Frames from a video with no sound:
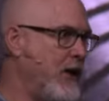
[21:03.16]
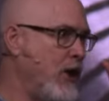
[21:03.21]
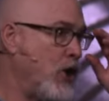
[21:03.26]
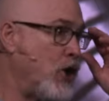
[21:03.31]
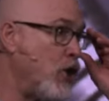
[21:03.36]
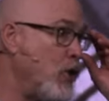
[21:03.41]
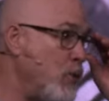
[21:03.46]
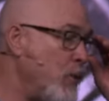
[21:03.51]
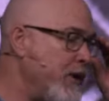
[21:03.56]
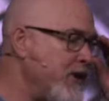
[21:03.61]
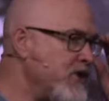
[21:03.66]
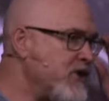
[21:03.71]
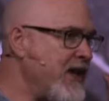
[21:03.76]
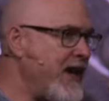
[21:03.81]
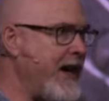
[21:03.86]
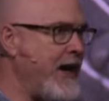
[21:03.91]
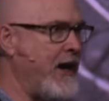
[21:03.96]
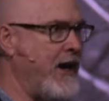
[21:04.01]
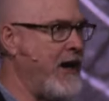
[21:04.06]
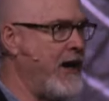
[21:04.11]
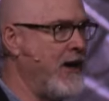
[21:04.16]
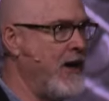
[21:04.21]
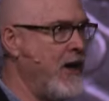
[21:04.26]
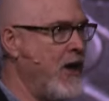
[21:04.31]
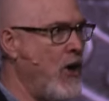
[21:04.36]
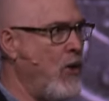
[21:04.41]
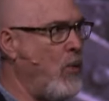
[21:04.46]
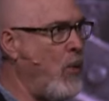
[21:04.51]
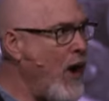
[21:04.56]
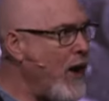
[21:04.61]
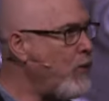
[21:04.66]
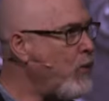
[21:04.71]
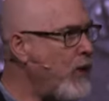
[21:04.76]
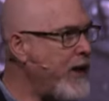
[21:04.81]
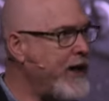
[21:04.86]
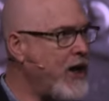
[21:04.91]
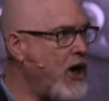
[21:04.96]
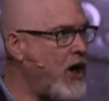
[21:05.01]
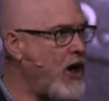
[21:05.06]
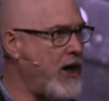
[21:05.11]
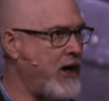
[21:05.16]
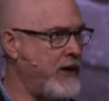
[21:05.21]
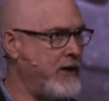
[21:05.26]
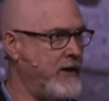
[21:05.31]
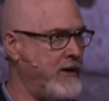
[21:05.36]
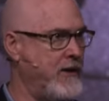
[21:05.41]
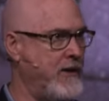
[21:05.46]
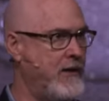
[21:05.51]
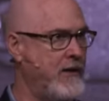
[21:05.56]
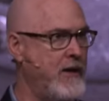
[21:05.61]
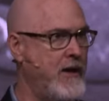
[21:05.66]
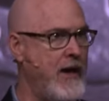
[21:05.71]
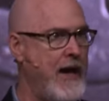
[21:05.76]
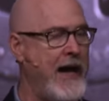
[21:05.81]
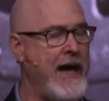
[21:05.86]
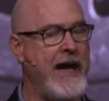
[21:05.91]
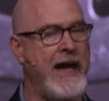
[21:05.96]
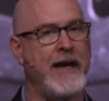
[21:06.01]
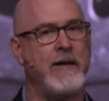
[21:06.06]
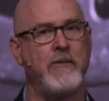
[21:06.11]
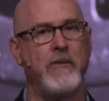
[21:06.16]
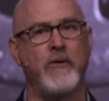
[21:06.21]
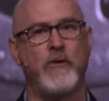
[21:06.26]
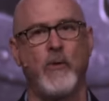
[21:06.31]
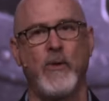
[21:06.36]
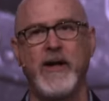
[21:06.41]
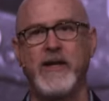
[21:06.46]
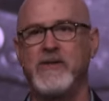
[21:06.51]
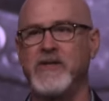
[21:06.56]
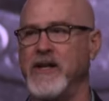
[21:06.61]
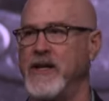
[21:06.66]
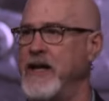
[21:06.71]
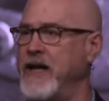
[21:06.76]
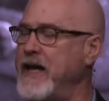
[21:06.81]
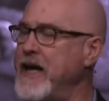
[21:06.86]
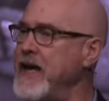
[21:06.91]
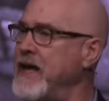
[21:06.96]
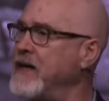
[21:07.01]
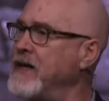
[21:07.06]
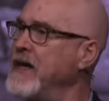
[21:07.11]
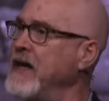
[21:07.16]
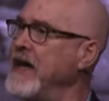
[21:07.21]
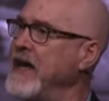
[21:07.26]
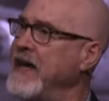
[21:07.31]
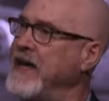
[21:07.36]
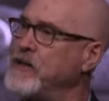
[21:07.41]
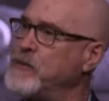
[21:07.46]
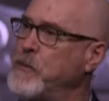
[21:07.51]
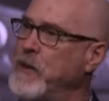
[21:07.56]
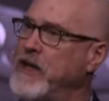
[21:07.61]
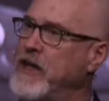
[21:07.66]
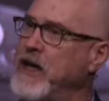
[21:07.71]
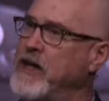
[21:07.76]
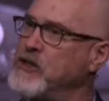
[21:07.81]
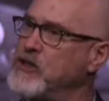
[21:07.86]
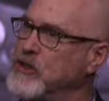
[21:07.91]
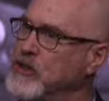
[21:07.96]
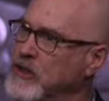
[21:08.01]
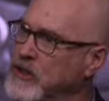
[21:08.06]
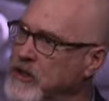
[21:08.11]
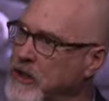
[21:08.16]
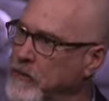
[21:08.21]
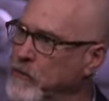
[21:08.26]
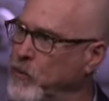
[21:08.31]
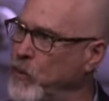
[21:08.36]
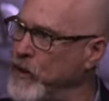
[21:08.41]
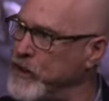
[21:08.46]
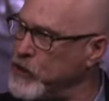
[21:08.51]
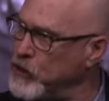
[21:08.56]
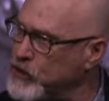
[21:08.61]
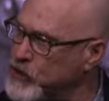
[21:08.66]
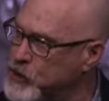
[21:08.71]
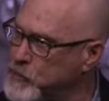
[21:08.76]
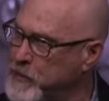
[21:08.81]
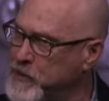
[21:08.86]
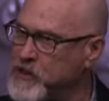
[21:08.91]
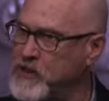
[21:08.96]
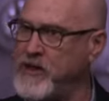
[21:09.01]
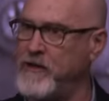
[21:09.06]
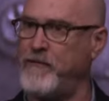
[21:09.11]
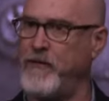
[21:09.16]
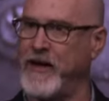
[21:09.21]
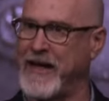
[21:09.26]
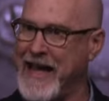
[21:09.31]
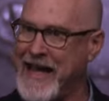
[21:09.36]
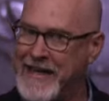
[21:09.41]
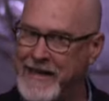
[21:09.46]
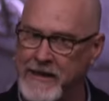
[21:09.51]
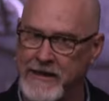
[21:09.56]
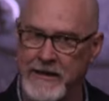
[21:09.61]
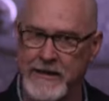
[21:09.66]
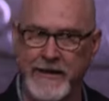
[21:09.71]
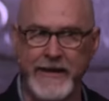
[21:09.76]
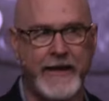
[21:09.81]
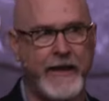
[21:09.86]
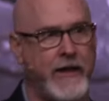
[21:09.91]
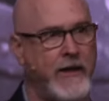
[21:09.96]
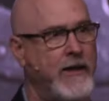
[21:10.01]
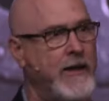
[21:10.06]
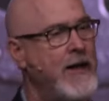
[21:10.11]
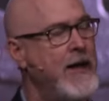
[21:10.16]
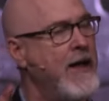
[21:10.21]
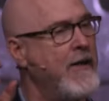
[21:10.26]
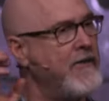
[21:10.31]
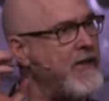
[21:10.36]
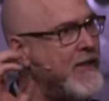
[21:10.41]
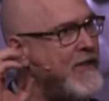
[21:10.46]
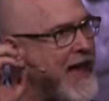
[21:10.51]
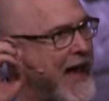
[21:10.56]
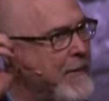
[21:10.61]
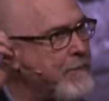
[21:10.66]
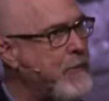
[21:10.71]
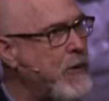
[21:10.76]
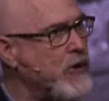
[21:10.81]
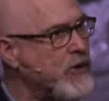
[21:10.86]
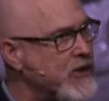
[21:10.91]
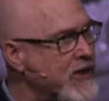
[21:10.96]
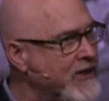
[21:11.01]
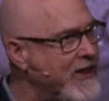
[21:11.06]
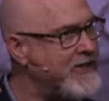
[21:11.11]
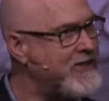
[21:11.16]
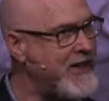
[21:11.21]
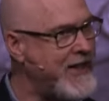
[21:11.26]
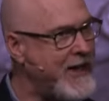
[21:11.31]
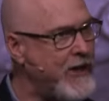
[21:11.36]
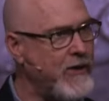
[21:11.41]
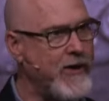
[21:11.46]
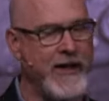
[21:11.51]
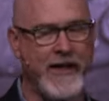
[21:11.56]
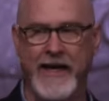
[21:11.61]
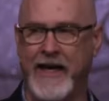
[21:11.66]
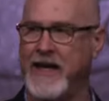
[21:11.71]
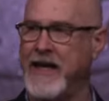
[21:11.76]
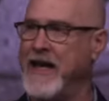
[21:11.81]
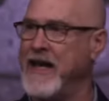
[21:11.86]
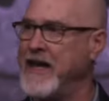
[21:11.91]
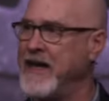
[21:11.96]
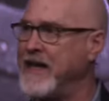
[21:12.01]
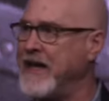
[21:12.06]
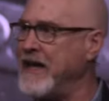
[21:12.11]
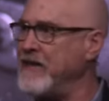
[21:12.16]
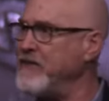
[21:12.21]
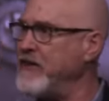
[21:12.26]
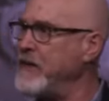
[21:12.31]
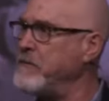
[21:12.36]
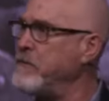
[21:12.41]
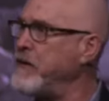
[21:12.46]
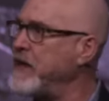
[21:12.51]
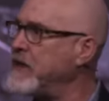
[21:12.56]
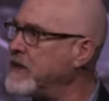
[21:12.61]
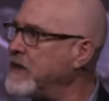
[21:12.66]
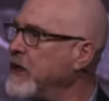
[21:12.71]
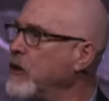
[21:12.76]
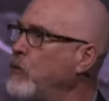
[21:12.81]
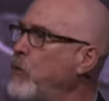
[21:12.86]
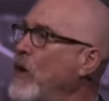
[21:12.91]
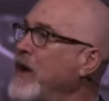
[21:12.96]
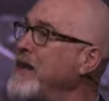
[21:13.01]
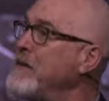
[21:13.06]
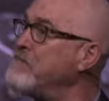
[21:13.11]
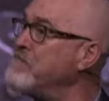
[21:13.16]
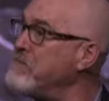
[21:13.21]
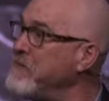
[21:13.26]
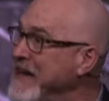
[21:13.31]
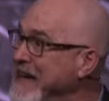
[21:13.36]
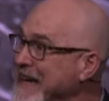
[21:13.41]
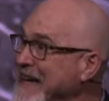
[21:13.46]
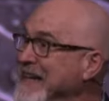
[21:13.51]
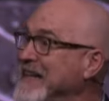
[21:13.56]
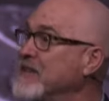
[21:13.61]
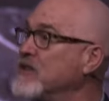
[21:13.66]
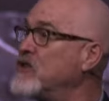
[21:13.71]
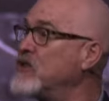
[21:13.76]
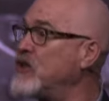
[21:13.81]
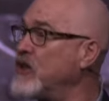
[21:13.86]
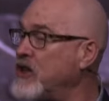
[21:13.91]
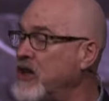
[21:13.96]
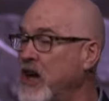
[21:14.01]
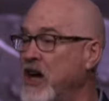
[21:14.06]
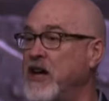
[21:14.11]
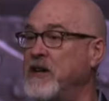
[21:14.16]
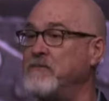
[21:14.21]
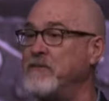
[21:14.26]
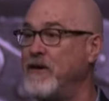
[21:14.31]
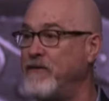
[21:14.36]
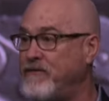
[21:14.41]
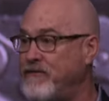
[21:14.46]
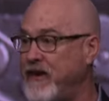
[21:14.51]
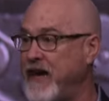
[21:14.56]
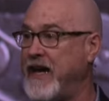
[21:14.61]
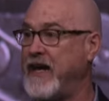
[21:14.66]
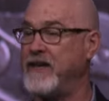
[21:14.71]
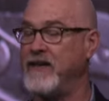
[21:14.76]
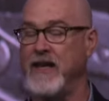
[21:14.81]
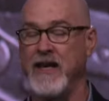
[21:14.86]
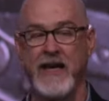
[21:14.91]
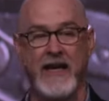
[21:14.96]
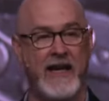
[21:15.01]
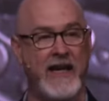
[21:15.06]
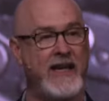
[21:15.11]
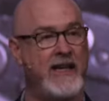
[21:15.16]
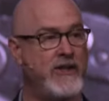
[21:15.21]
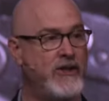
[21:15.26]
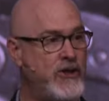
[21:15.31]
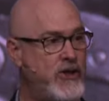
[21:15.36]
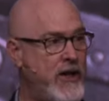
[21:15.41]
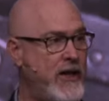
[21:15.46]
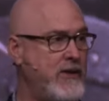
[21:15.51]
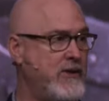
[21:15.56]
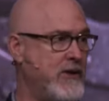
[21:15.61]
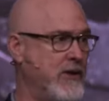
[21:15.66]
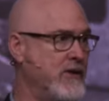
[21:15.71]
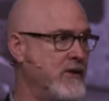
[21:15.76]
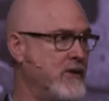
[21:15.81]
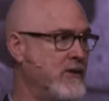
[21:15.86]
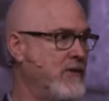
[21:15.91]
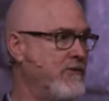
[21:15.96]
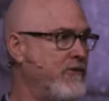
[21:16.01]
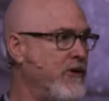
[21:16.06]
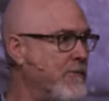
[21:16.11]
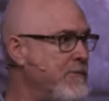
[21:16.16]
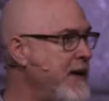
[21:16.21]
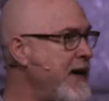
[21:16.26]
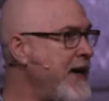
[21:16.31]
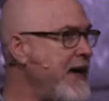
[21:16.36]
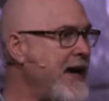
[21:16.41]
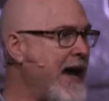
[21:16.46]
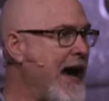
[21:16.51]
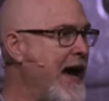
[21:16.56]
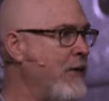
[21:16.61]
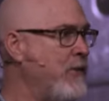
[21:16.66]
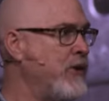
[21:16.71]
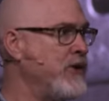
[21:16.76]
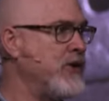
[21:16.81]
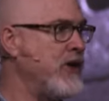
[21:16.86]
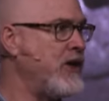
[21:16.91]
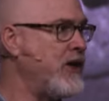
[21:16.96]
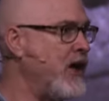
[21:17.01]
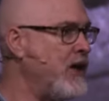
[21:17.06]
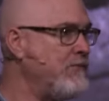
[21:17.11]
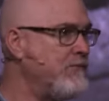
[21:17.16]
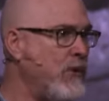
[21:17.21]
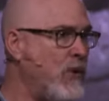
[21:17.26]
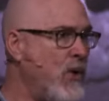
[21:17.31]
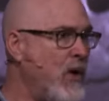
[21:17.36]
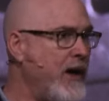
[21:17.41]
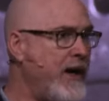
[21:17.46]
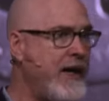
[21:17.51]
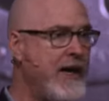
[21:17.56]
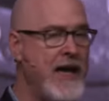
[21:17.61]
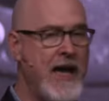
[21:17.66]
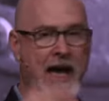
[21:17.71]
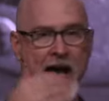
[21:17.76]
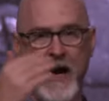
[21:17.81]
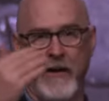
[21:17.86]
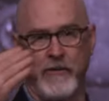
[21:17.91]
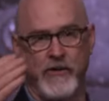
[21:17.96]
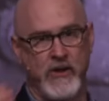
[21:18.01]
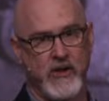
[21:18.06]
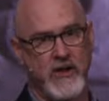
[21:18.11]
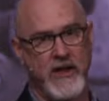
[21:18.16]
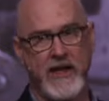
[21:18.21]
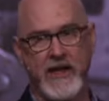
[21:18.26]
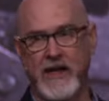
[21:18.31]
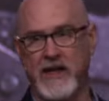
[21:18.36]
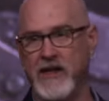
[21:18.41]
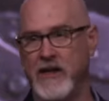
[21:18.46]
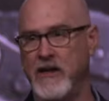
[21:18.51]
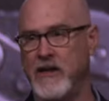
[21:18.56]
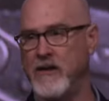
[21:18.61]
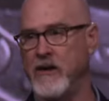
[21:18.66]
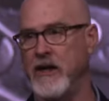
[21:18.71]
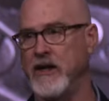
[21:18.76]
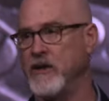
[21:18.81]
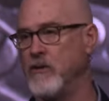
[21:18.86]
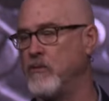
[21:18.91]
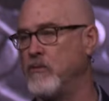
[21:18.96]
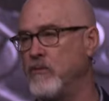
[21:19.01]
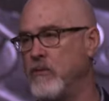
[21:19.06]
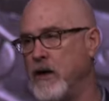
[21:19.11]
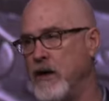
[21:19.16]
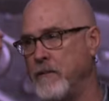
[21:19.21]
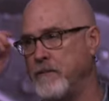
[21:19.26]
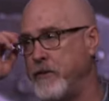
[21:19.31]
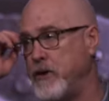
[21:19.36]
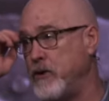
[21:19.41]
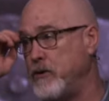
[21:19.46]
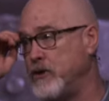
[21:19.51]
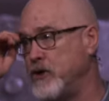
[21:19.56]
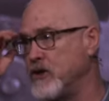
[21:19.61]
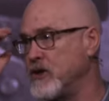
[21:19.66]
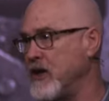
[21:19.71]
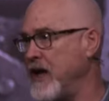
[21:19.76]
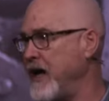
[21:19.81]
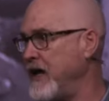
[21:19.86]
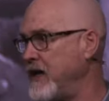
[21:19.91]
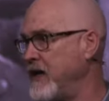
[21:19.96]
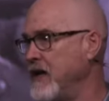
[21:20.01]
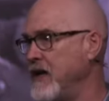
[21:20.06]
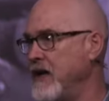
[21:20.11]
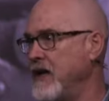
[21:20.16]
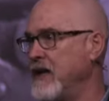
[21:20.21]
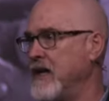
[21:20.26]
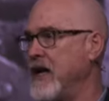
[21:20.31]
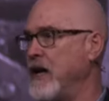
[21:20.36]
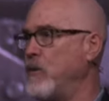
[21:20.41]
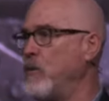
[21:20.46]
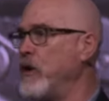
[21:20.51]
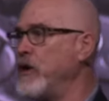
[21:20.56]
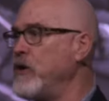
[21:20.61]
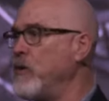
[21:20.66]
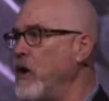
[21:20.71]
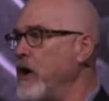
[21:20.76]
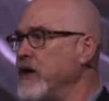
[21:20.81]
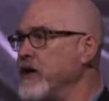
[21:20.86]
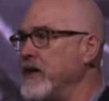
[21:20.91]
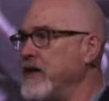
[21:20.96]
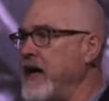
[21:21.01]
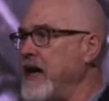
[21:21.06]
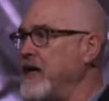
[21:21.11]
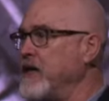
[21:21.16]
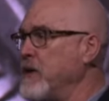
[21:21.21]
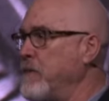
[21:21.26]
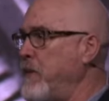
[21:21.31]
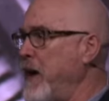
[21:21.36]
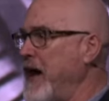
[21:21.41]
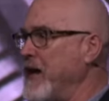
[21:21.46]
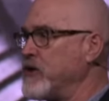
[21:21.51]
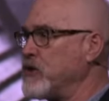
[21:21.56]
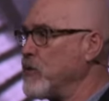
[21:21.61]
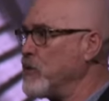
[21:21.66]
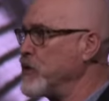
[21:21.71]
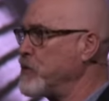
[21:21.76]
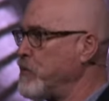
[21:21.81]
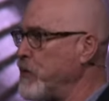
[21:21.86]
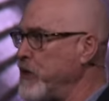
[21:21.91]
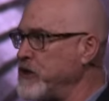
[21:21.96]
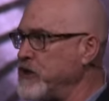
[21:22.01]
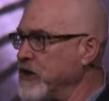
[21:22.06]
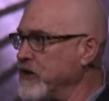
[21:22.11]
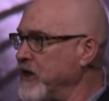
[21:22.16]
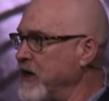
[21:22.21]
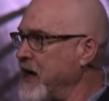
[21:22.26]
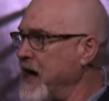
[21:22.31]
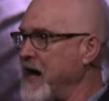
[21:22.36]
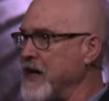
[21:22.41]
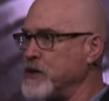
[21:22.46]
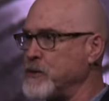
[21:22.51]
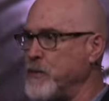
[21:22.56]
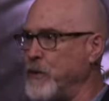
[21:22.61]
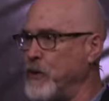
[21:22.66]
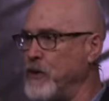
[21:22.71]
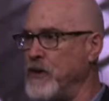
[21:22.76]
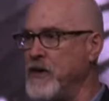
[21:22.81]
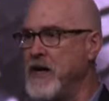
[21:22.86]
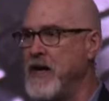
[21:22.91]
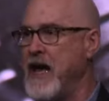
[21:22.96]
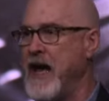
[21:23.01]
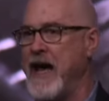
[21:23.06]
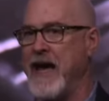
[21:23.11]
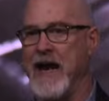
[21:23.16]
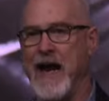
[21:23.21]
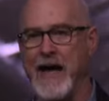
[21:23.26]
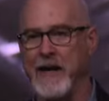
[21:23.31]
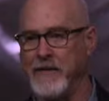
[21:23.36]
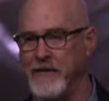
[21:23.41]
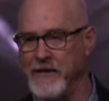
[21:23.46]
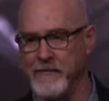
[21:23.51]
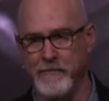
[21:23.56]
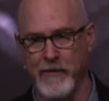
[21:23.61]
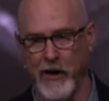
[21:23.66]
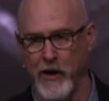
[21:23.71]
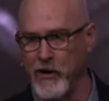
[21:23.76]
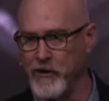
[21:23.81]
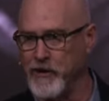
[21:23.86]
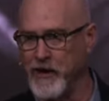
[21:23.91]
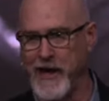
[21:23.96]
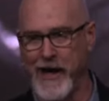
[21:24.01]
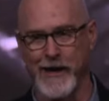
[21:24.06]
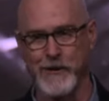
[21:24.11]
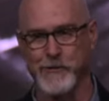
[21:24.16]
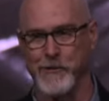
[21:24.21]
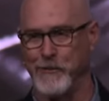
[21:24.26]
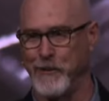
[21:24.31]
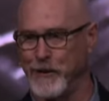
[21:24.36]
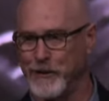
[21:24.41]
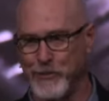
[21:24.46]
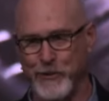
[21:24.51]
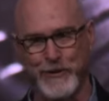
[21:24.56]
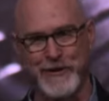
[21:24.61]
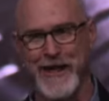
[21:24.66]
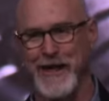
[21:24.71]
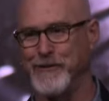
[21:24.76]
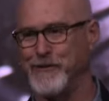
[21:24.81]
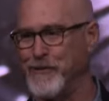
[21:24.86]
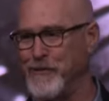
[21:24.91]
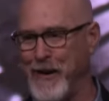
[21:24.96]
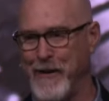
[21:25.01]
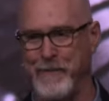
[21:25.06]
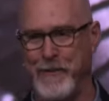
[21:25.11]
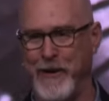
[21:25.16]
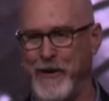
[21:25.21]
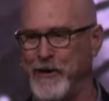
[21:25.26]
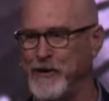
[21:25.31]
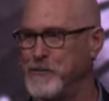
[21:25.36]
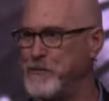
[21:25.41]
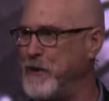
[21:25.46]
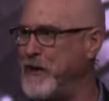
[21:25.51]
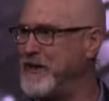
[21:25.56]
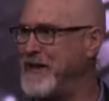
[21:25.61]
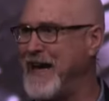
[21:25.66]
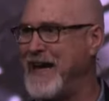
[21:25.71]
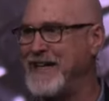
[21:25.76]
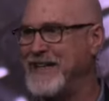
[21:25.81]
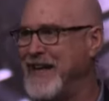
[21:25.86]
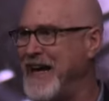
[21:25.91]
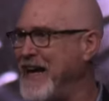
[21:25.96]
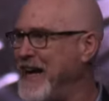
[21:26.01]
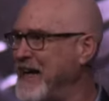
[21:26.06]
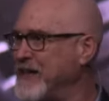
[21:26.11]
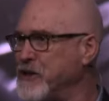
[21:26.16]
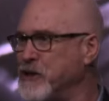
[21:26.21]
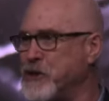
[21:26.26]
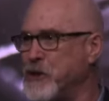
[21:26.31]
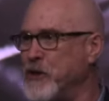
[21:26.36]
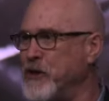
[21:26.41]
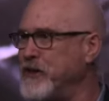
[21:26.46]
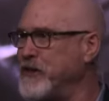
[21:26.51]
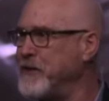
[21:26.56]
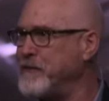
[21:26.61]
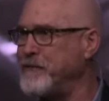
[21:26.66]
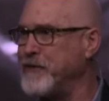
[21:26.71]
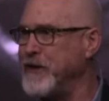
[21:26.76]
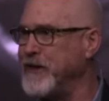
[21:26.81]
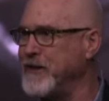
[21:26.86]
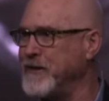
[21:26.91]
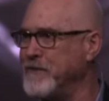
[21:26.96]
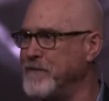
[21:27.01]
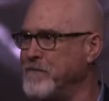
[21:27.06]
Who was there? What went on? And the reason, again, is because when you're specific and clear, then that person that's hearing it can then be clear what it means to come to faith in Jesus. For me, I was a young boy. I was sitting in, the, in, the, in a pew just like kind of where you are today. The pastor was preaching the gospel, and i would heard the gospel multiple times from my parents, but that day I just heard it different.